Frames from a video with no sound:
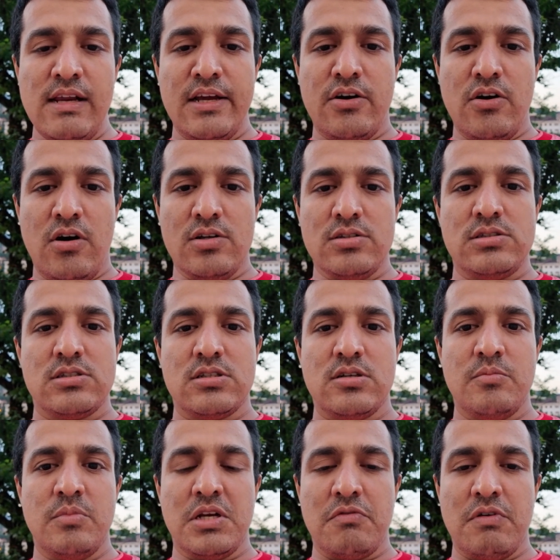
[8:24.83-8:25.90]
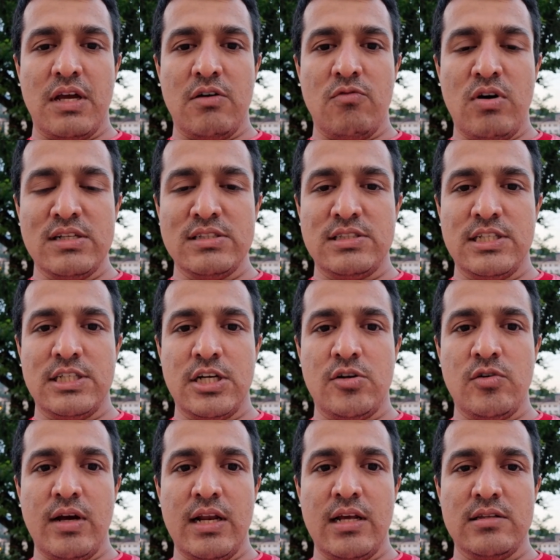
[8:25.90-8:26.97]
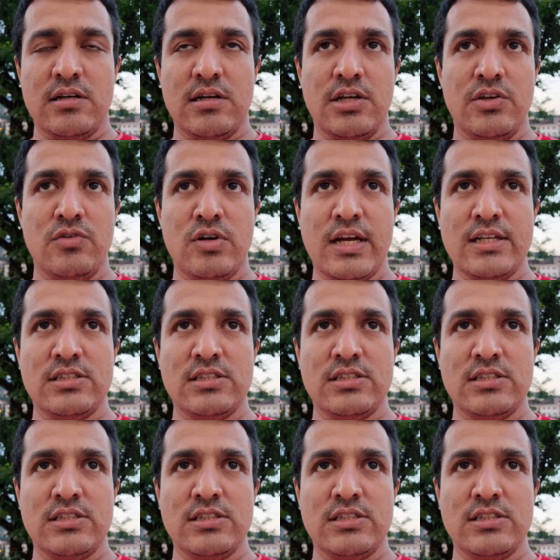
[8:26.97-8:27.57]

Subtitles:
traveling cost between one city to another.